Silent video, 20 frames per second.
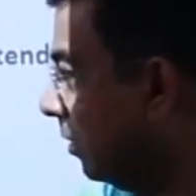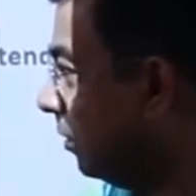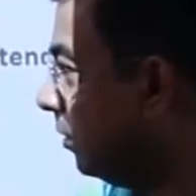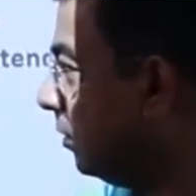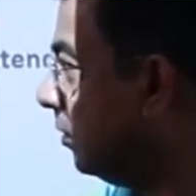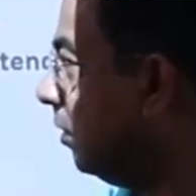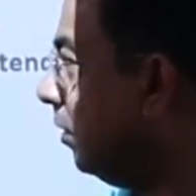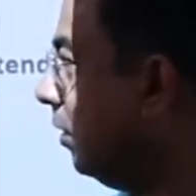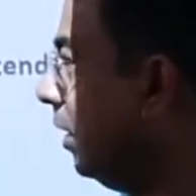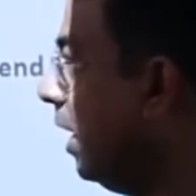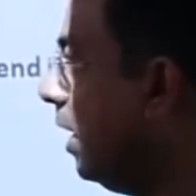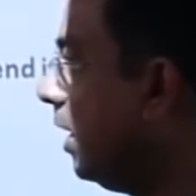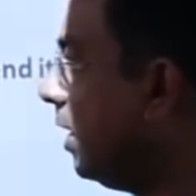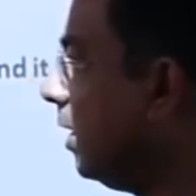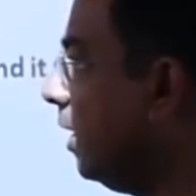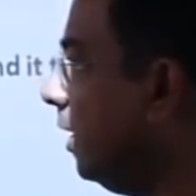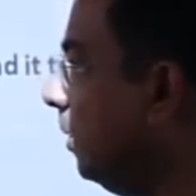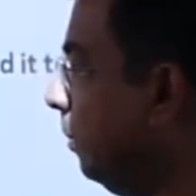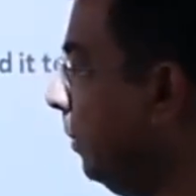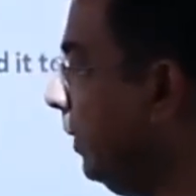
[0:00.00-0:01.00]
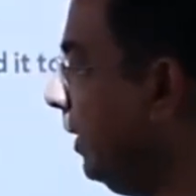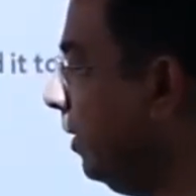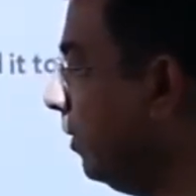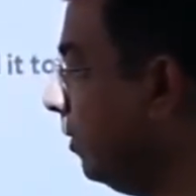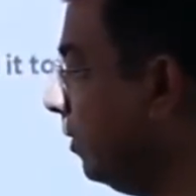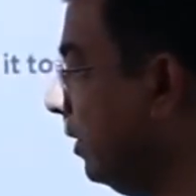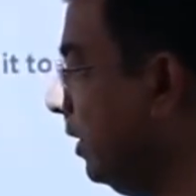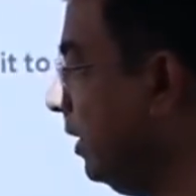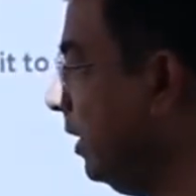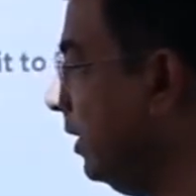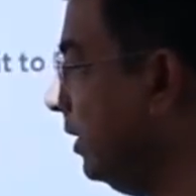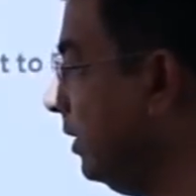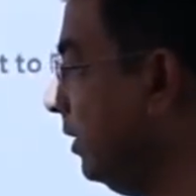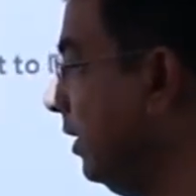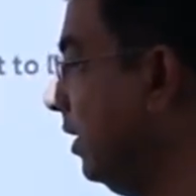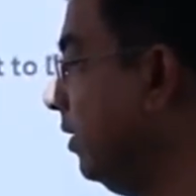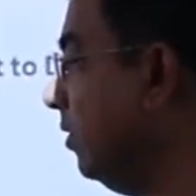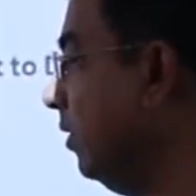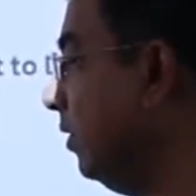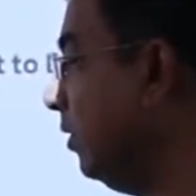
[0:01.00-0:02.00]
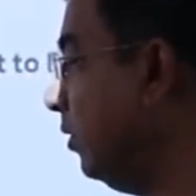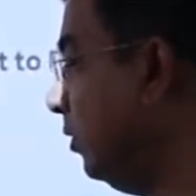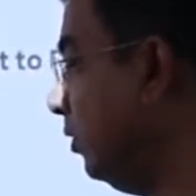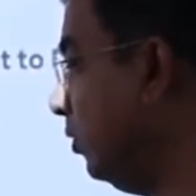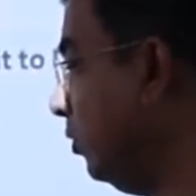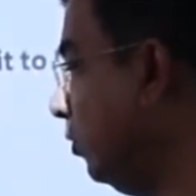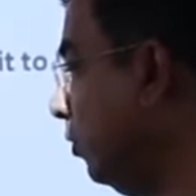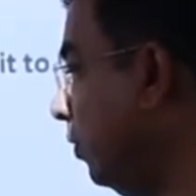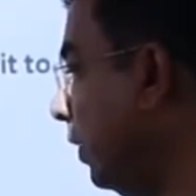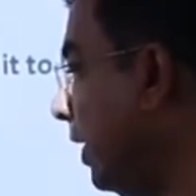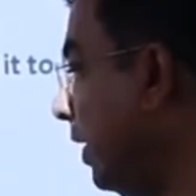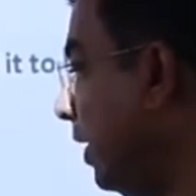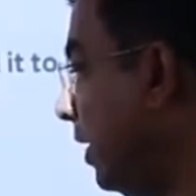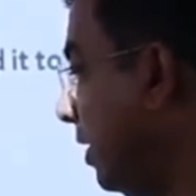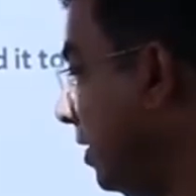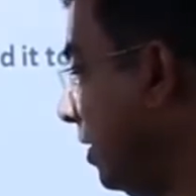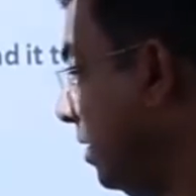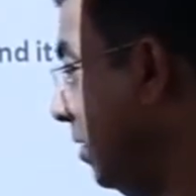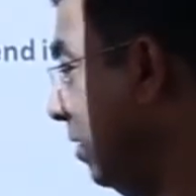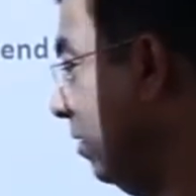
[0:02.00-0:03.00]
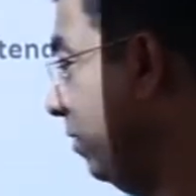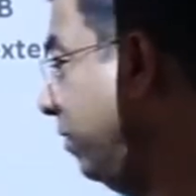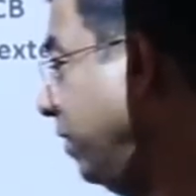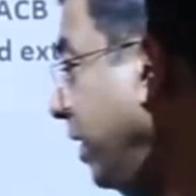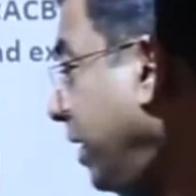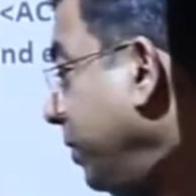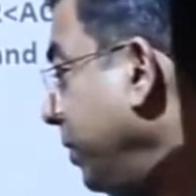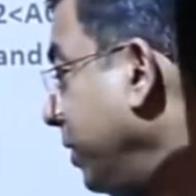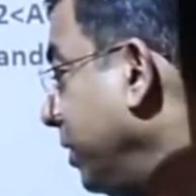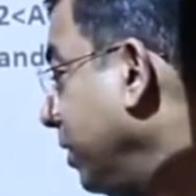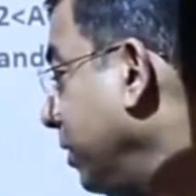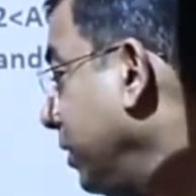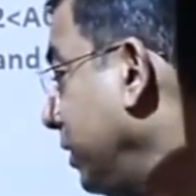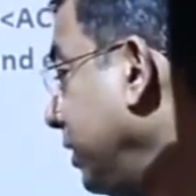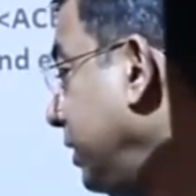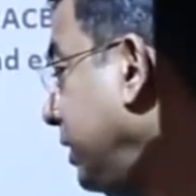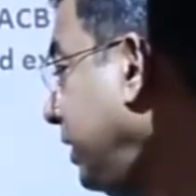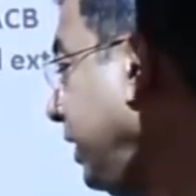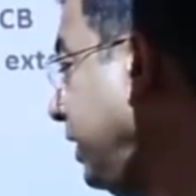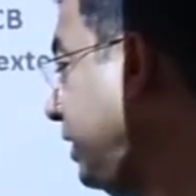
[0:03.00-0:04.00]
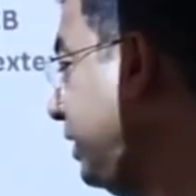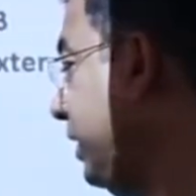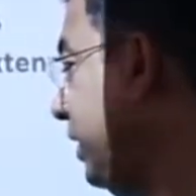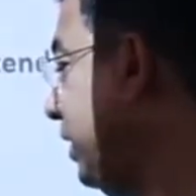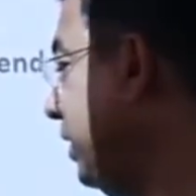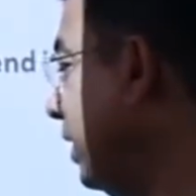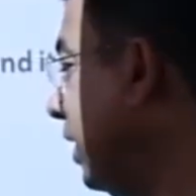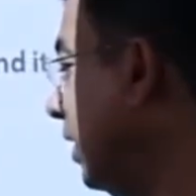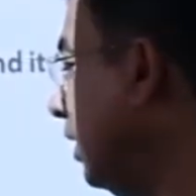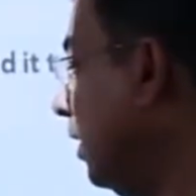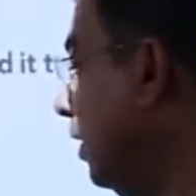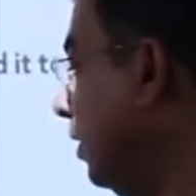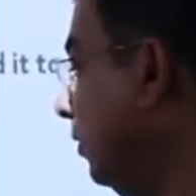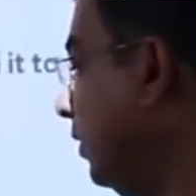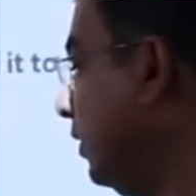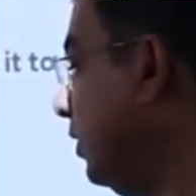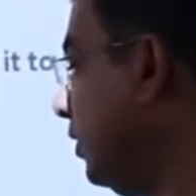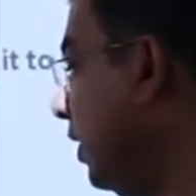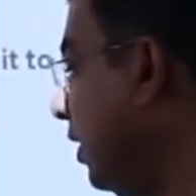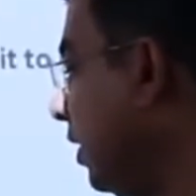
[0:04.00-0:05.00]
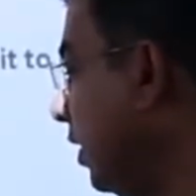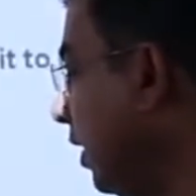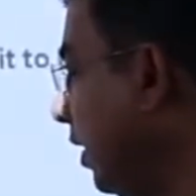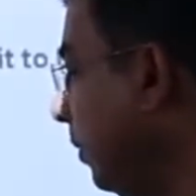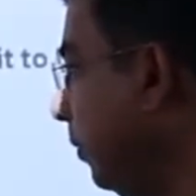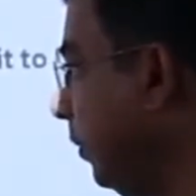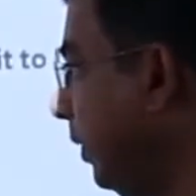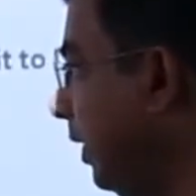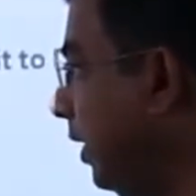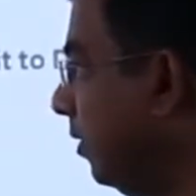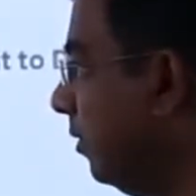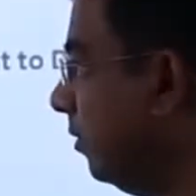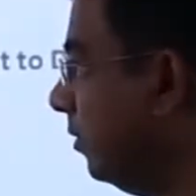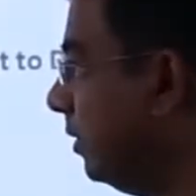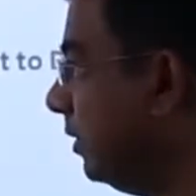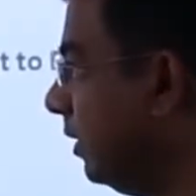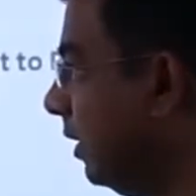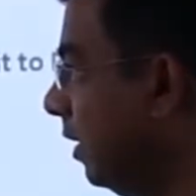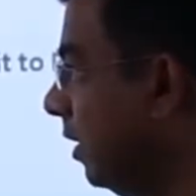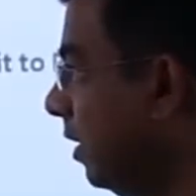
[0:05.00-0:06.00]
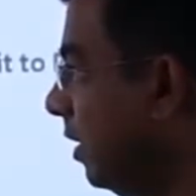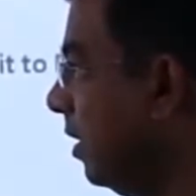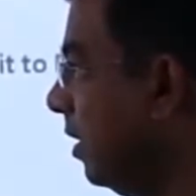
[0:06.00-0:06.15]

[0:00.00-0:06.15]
So angle BOD is equal to 2y. Why? Because it's exterior angle of the triangle BOC.